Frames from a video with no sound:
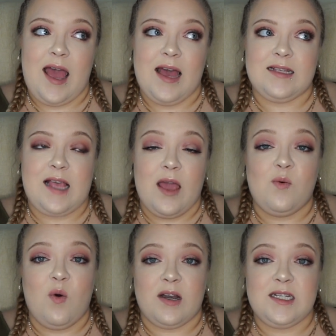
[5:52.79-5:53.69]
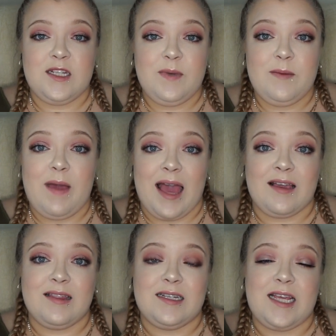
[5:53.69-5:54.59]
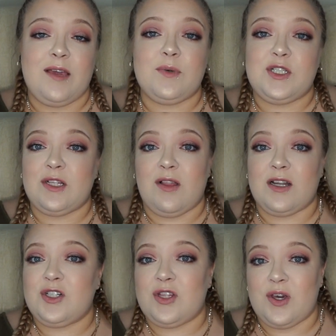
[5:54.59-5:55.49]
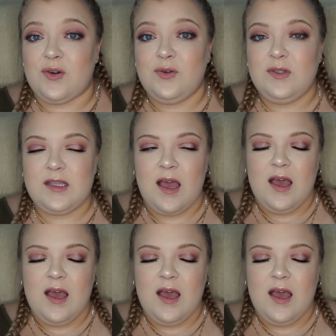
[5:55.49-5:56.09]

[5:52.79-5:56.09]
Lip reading: as I wanted to be back in the day when she launched those.